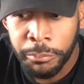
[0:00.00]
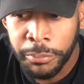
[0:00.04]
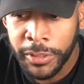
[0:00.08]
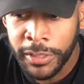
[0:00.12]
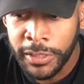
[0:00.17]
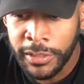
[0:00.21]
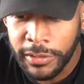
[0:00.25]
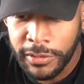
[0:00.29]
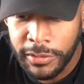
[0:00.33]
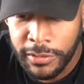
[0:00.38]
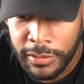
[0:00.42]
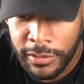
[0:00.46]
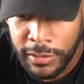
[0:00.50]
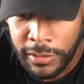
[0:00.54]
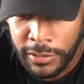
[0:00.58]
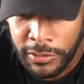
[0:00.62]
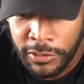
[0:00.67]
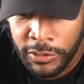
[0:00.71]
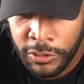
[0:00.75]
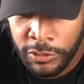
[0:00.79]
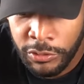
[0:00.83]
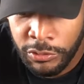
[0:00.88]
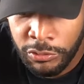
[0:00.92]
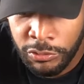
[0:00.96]
But
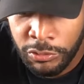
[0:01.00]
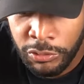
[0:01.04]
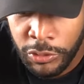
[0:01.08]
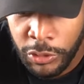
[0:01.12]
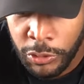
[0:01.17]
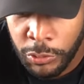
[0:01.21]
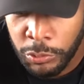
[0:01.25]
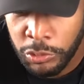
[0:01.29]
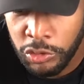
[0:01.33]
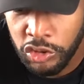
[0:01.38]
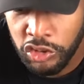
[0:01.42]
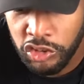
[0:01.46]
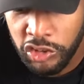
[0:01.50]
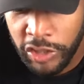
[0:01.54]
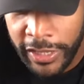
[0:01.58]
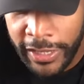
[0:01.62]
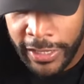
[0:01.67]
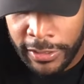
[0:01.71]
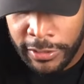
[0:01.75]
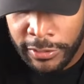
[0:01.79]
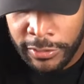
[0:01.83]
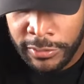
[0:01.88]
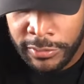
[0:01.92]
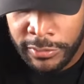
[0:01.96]
there's no
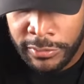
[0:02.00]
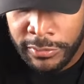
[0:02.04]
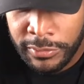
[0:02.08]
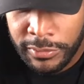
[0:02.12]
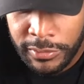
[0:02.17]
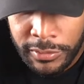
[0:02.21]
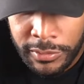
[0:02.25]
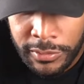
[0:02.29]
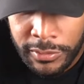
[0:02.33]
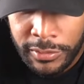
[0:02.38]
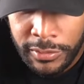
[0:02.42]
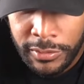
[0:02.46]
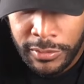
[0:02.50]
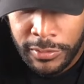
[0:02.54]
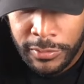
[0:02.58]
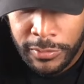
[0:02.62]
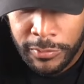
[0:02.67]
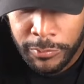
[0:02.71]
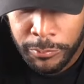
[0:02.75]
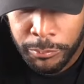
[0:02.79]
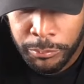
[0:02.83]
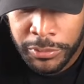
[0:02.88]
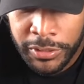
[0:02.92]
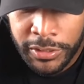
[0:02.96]
shadow,
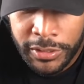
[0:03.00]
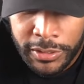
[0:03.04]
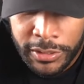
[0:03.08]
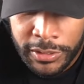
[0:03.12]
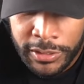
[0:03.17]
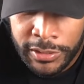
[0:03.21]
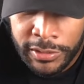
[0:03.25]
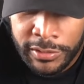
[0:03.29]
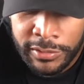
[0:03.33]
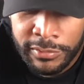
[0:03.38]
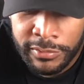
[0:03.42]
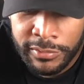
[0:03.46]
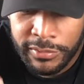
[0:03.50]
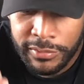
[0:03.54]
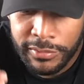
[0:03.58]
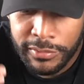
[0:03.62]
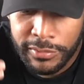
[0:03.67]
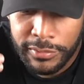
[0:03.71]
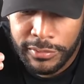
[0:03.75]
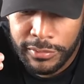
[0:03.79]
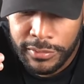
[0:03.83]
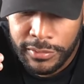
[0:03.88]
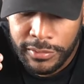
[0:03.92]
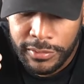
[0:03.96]

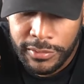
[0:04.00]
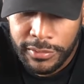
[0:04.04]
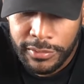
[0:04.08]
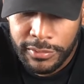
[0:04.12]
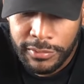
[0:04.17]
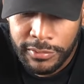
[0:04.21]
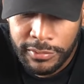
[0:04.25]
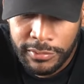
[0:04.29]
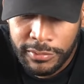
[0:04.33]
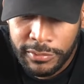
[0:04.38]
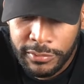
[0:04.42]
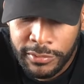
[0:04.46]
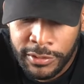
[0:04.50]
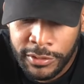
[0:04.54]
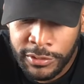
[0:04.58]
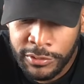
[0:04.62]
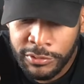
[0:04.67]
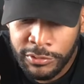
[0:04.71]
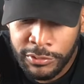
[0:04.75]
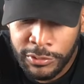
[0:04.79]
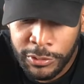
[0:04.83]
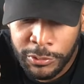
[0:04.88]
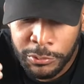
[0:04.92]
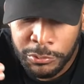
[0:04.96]
because
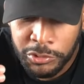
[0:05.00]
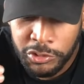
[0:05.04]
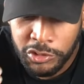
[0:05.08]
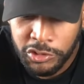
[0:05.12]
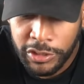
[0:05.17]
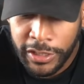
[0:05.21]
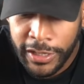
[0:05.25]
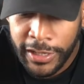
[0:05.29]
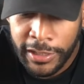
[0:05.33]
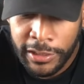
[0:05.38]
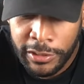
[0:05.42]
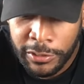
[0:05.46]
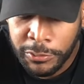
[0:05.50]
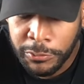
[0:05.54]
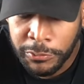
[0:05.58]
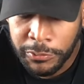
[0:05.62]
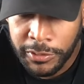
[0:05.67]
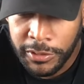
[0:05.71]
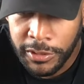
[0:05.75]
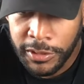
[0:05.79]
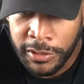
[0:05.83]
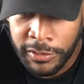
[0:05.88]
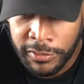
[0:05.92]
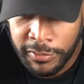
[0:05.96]
there's no
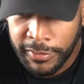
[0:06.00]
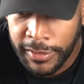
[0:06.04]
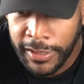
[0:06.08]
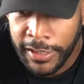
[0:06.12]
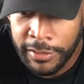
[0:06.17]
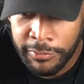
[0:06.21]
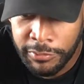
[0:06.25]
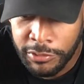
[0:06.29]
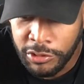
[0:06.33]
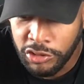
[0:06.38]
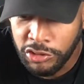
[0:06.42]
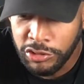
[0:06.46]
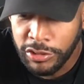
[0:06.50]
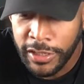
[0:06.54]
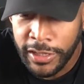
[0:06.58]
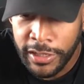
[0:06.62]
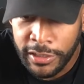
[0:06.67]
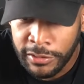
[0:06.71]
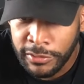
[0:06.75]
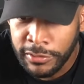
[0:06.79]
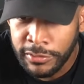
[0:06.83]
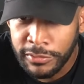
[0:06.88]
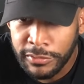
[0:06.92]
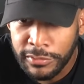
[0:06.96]
shadow inside of a
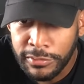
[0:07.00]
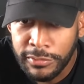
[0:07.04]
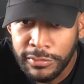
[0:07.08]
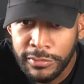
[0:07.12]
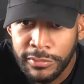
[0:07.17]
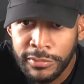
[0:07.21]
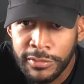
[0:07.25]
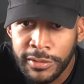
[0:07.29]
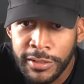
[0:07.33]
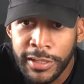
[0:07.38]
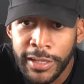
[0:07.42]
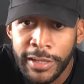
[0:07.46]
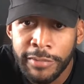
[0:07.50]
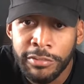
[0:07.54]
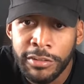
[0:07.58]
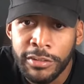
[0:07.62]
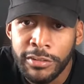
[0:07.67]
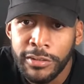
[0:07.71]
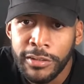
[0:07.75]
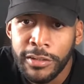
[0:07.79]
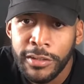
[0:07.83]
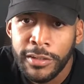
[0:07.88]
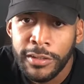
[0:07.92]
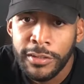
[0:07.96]
shadow.
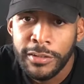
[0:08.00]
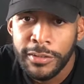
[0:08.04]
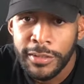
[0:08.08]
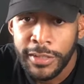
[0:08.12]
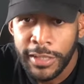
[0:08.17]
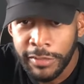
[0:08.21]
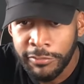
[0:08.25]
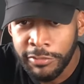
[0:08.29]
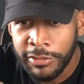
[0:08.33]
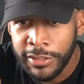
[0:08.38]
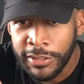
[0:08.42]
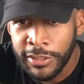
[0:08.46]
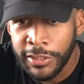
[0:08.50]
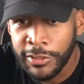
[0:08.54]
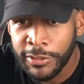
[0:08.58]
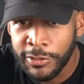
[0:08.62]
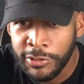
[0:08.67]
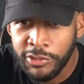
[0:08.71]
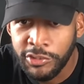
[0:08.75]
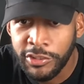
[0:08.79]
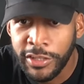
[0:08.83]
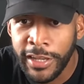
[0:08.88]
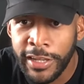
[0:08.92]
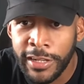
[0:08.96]
Can't have
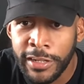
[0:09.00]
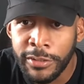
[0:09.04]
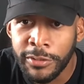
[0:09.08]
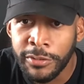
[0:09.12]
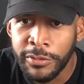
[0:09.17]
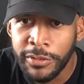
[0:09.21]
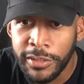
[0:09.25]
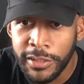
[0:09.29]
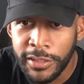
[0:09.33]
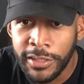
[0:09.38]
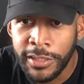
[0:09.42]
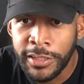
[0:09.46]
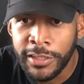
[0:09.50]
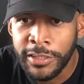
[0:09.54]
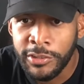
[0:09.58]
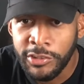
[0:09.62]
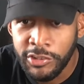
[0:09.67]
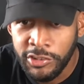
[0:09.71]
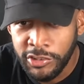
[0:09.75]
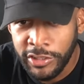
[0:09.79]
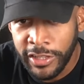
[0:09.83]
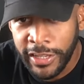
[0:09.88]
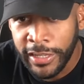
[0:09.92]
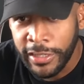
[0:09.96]
another shadow in a
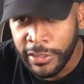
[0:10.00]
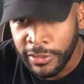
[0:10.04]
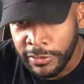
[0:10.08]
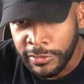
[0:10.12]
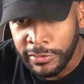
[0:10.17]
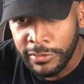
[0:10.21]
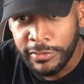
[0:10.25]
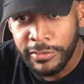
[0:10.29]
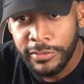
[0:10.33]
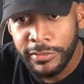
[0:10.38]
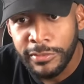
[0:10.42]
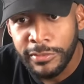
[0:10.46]
shadow.